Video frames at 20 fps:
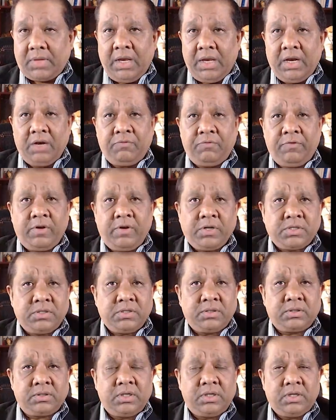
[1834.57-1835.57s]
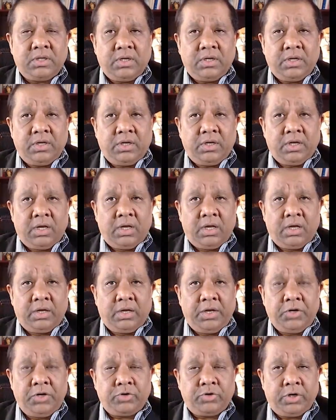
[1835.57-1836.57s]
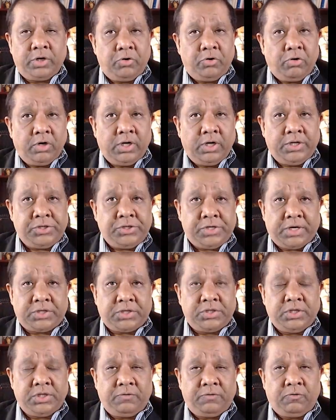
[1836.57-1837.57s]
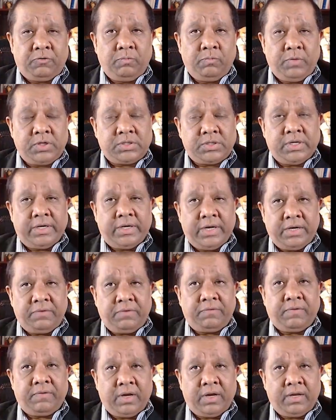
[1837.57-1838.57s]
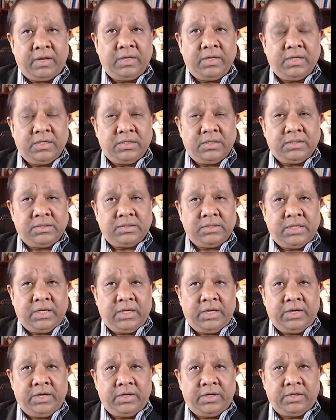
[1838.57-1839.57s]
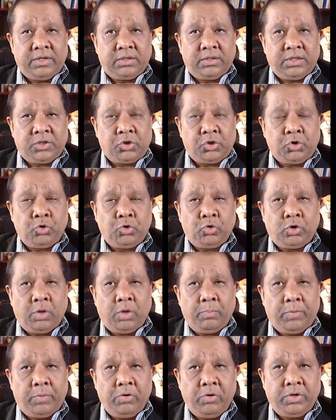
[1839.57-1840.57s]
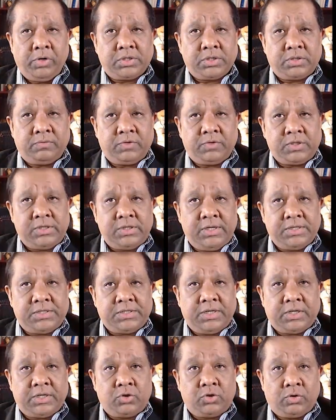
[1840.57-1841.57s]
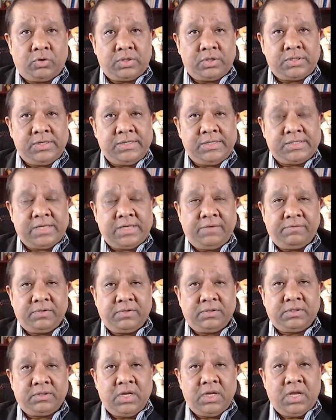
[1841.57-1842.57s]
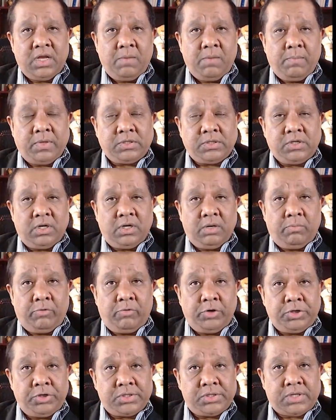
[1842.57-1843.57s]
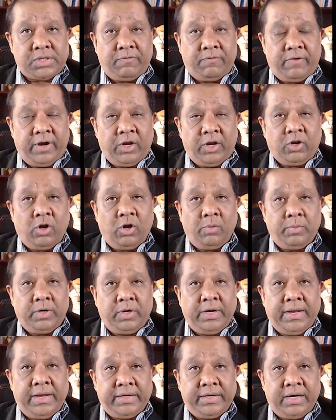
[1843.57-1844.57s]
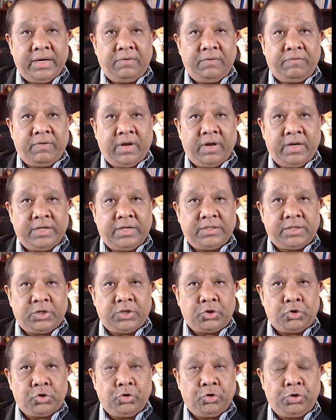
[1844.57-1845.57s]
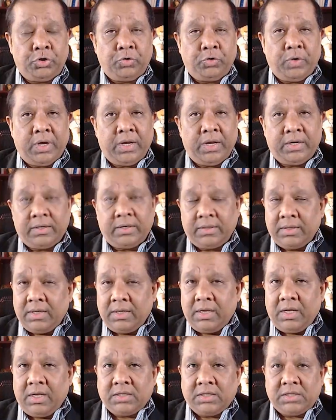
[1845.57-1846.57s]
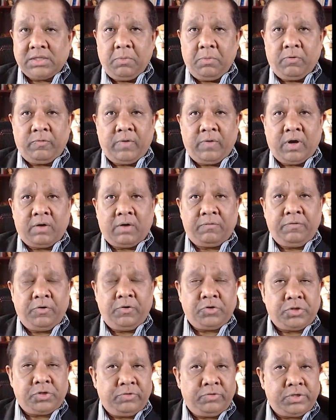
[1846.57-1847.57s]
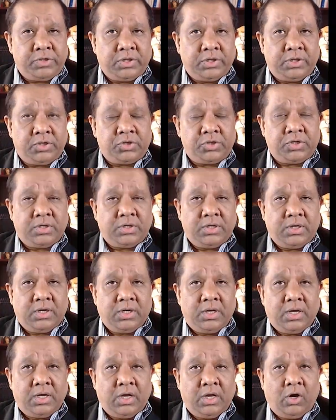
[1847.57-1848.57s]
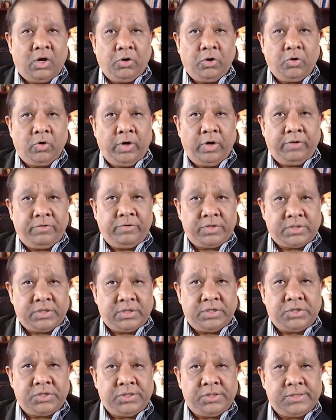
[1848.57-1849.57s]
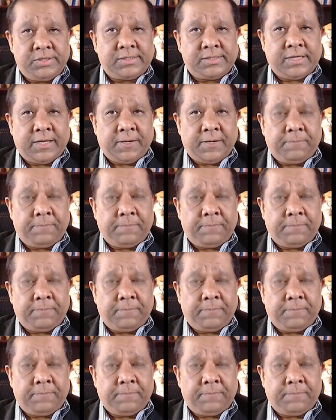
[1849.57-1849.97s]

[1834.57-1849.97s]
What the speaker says: inadvertent intraneural injection if you misidentify the two components of the C6 or the C7. Muscular bridges are very commonly identified, as I showed you, and some of our future research, ongoing research, is